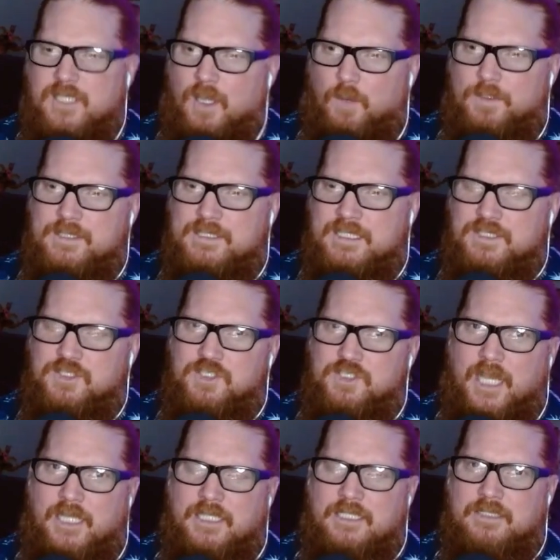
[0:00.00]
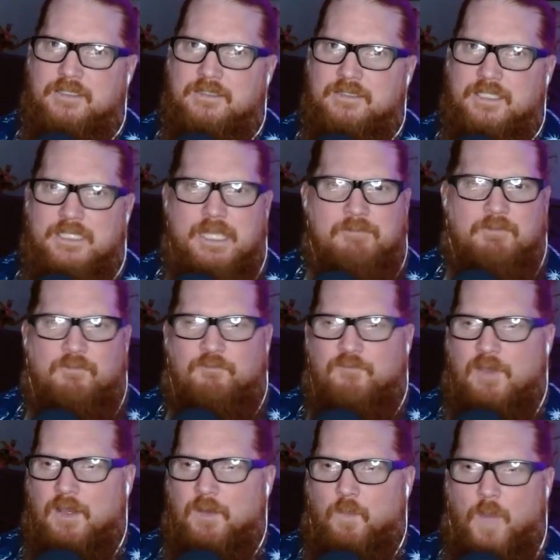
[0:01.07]
he always this jaded? Did he
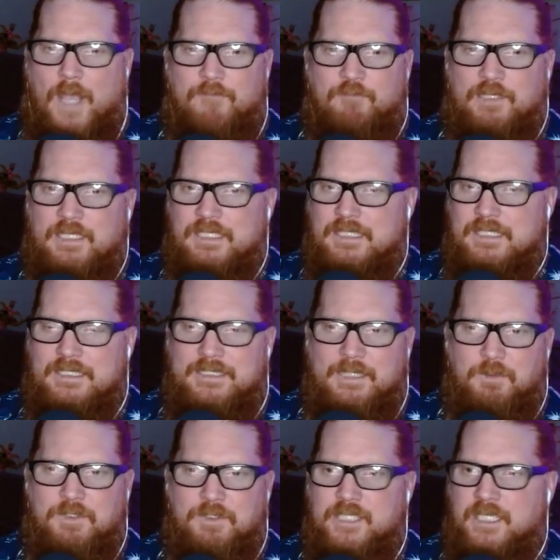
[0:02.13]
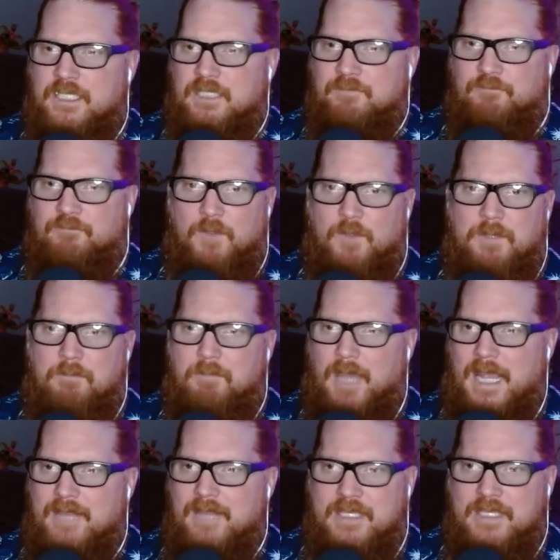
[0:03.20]
have a wife and kid that were taken from him
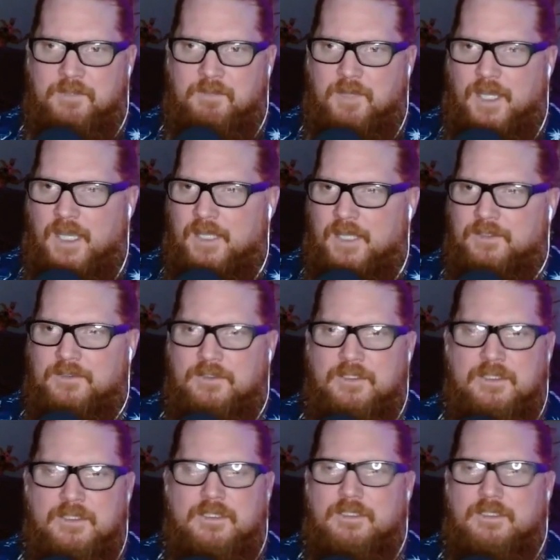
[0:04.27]
by the Empire?